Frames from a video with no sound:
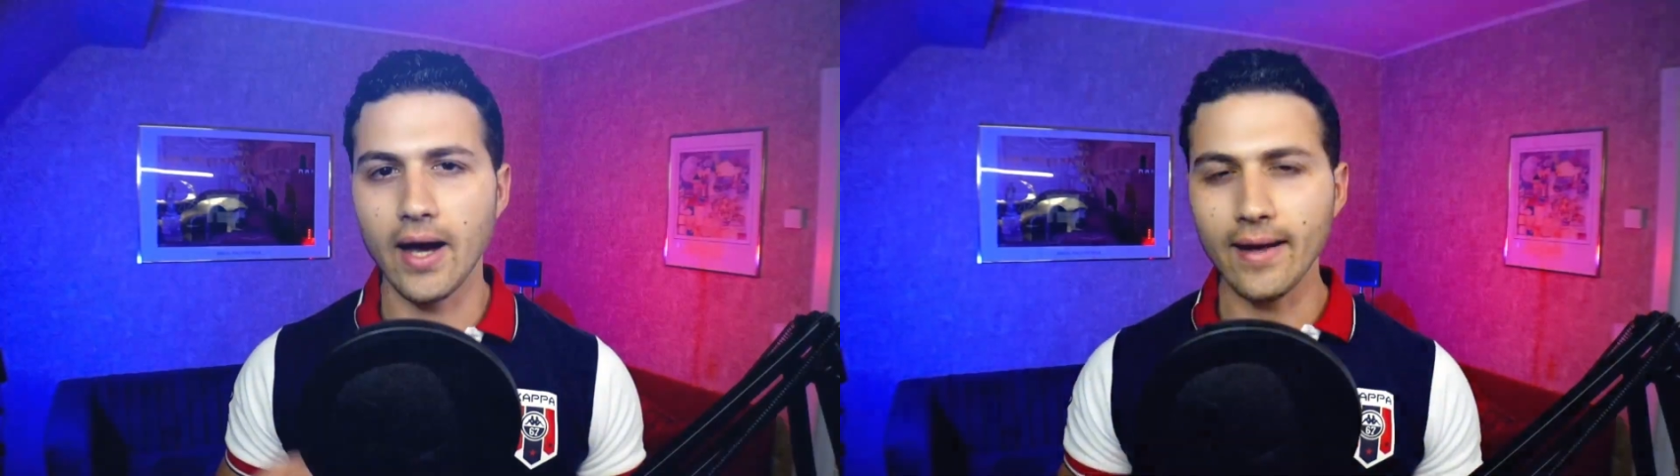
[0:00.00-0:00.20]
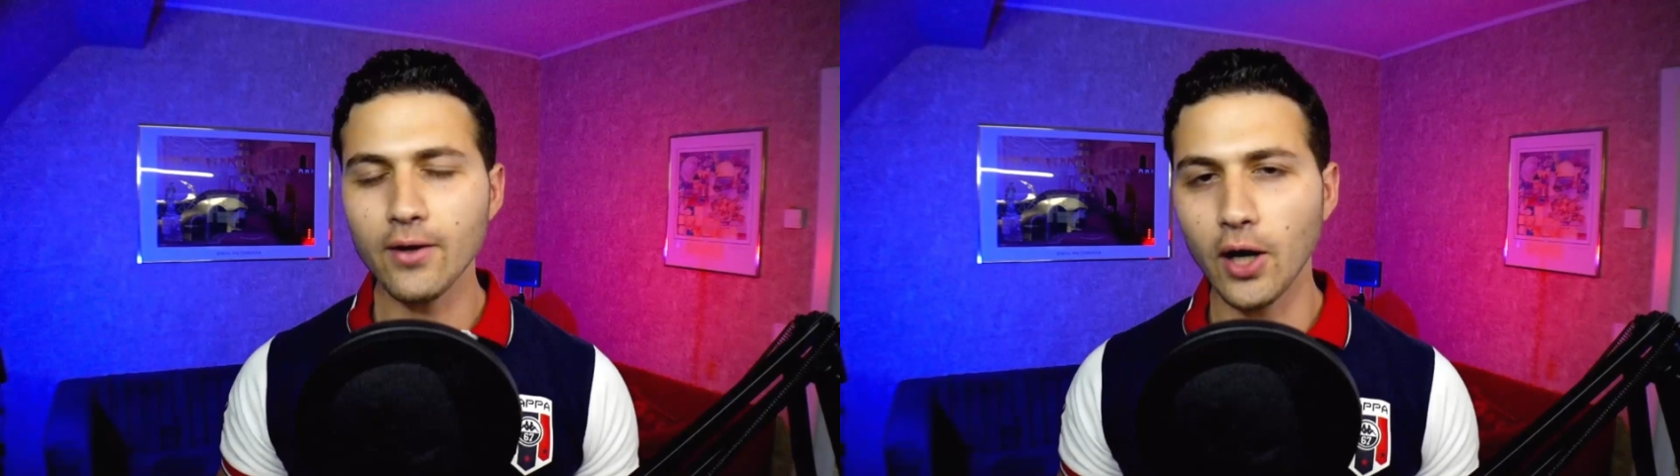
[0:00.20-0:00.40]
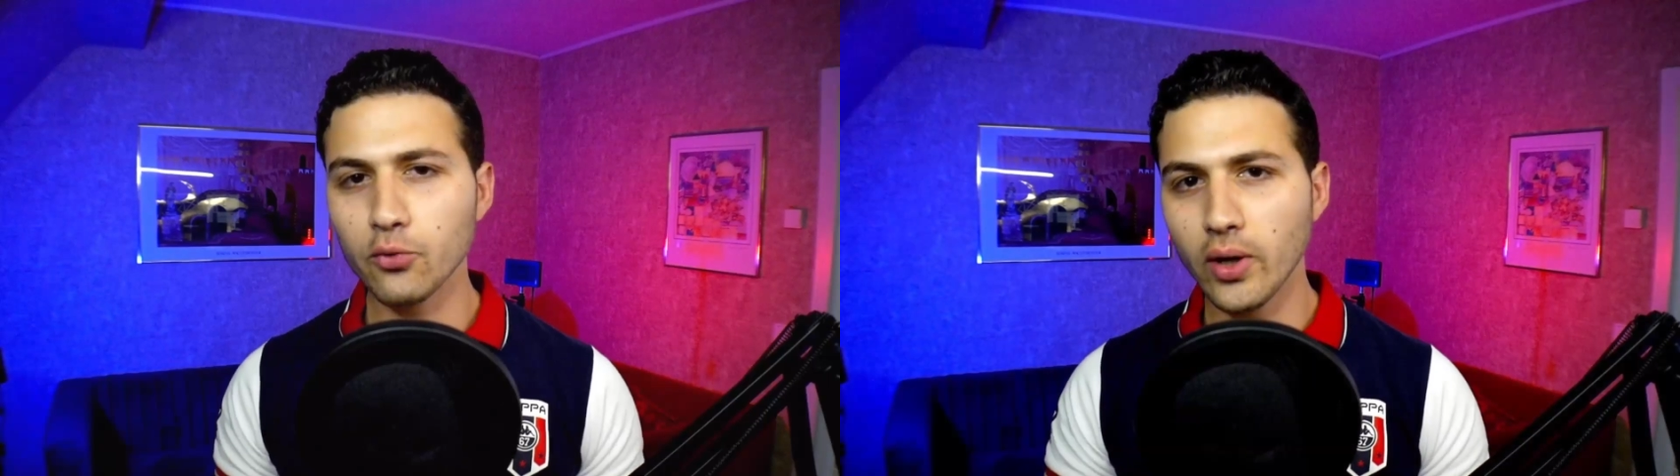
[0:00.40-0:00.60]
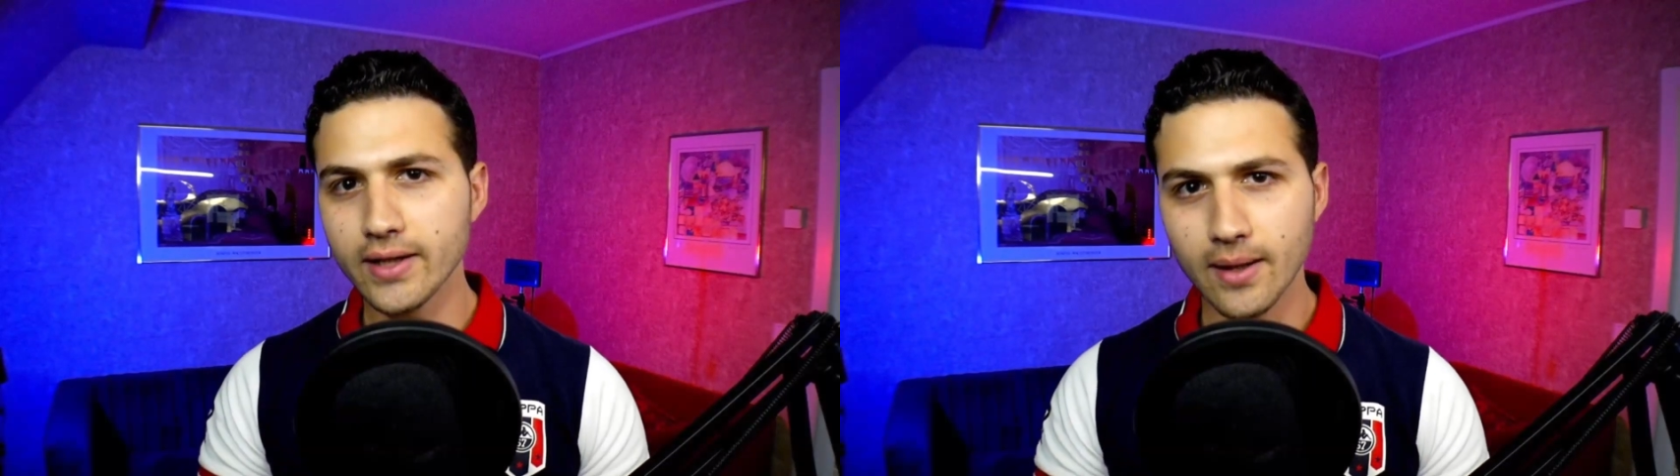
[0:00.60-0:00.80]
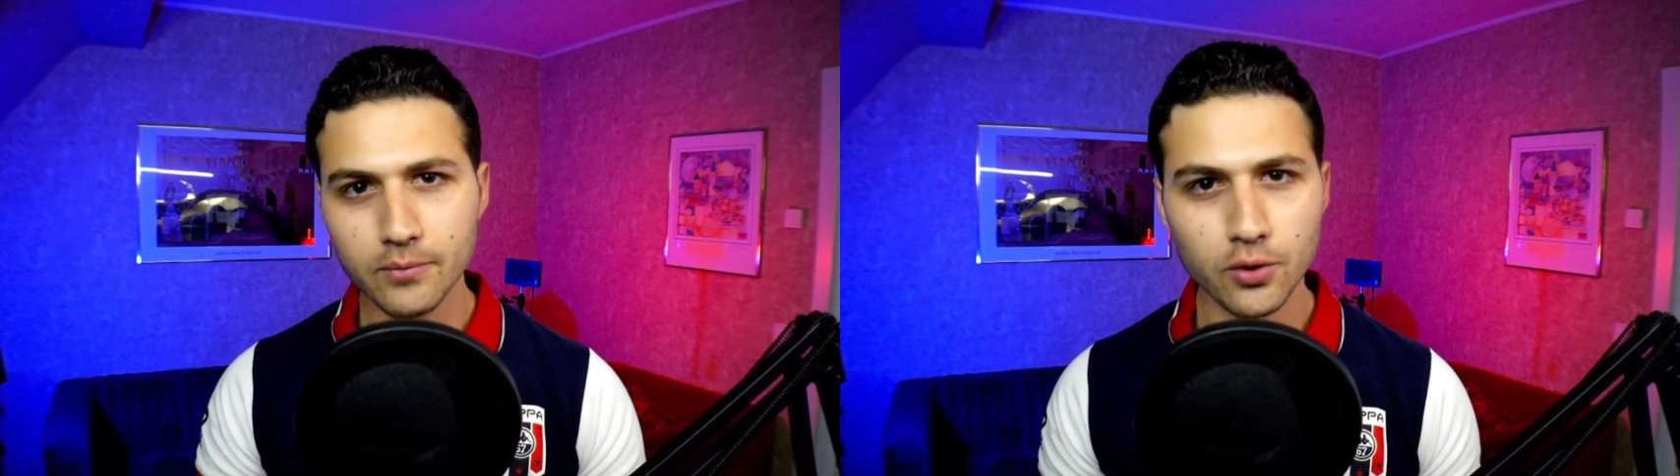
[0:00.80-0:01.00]
Hello and
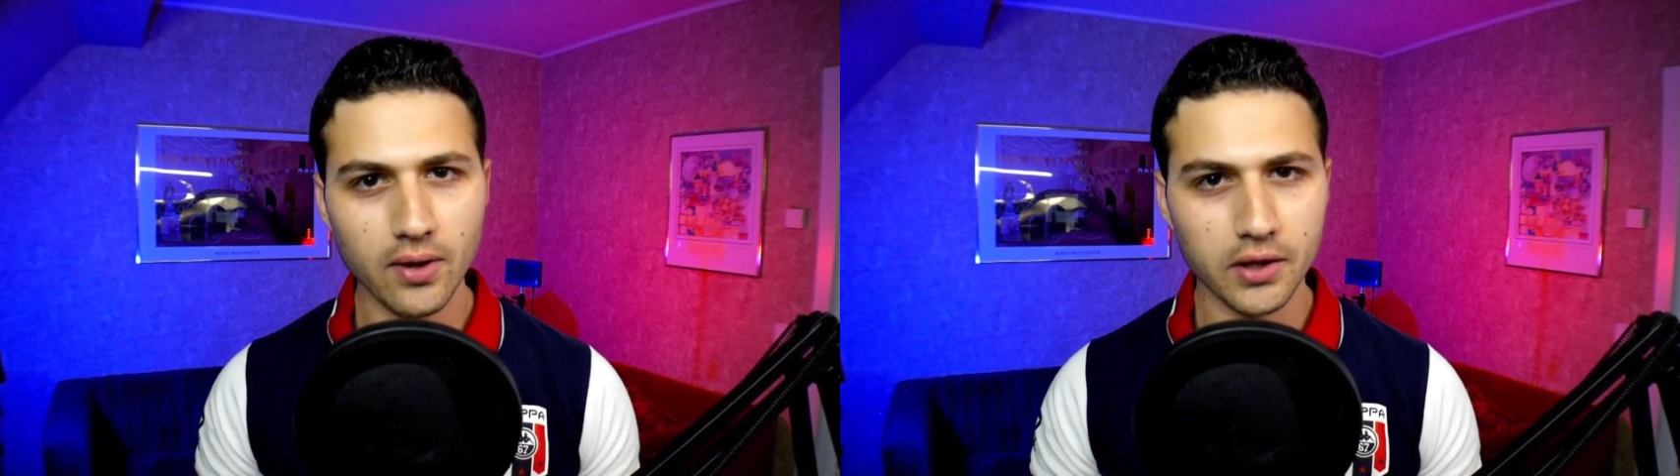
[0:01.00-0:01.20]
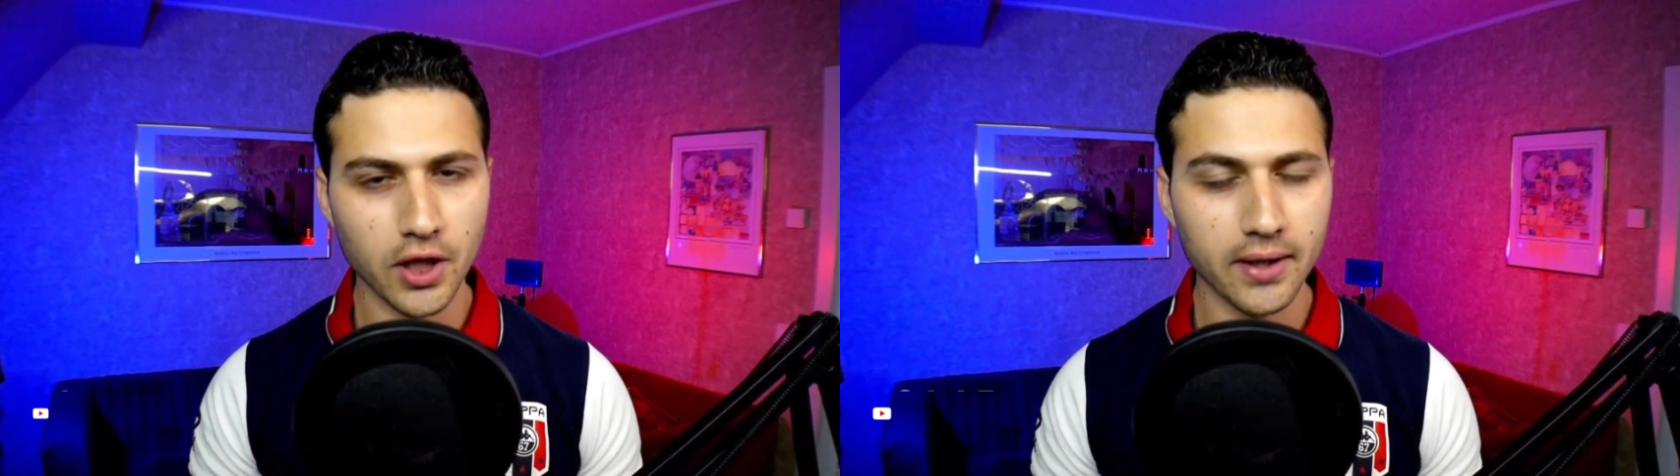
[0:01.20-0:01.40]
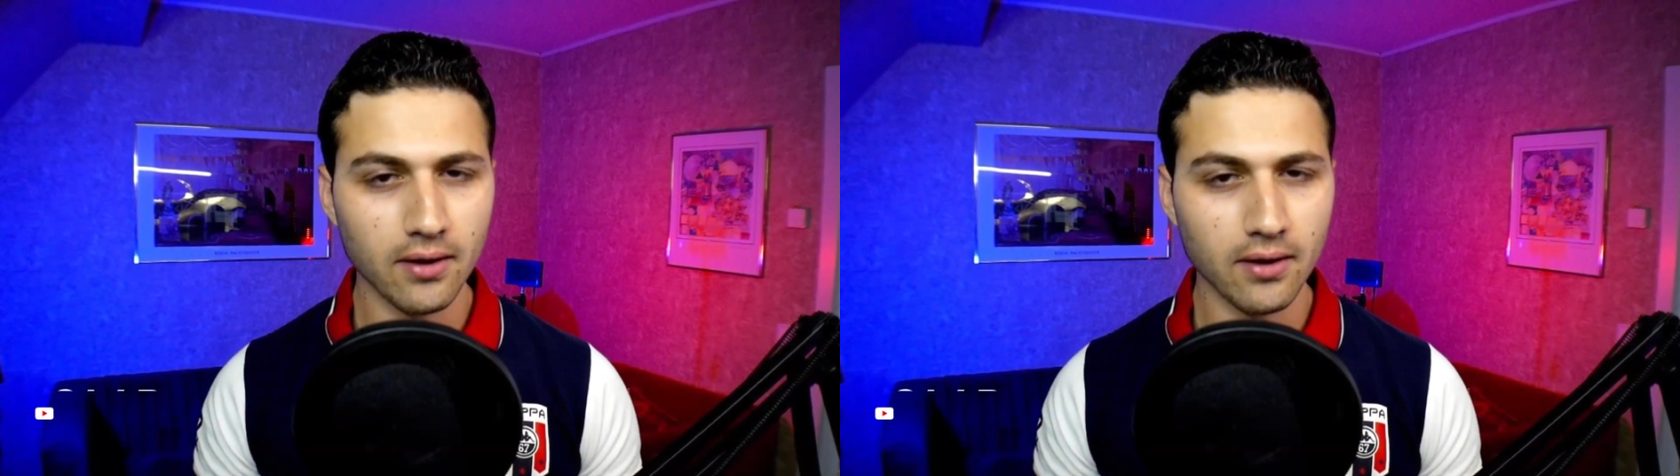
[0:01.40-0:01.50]
welcome to the channel.